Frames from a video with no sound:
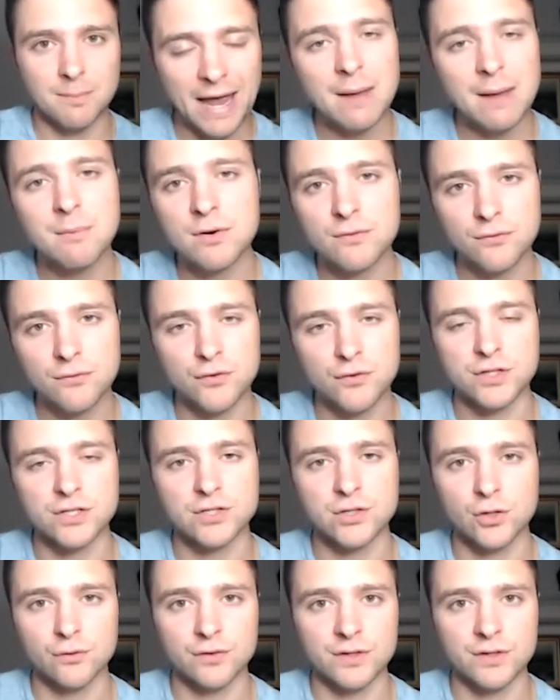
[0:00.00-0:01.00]
payment for the
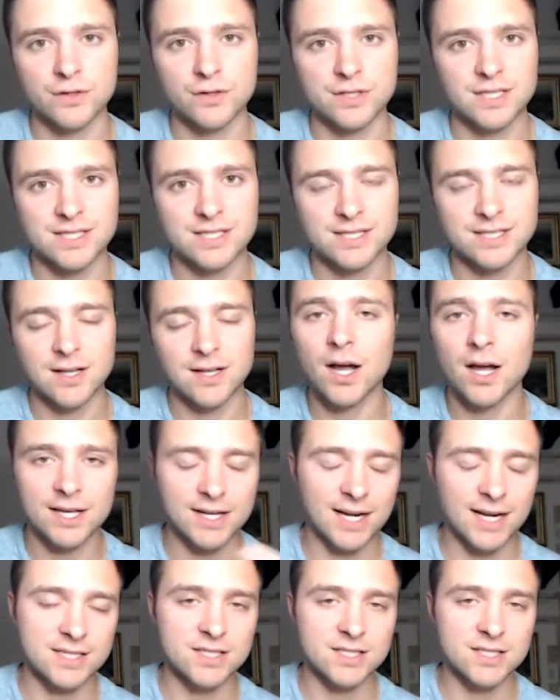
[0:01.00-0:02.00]
service is not
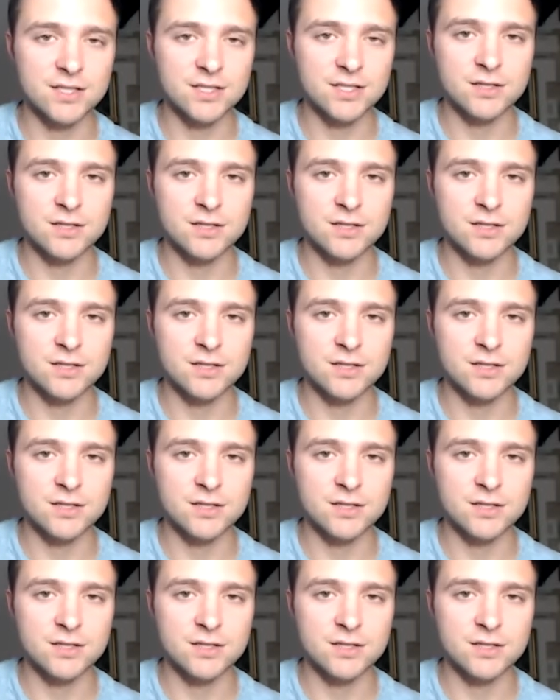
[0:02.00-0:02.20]
connected to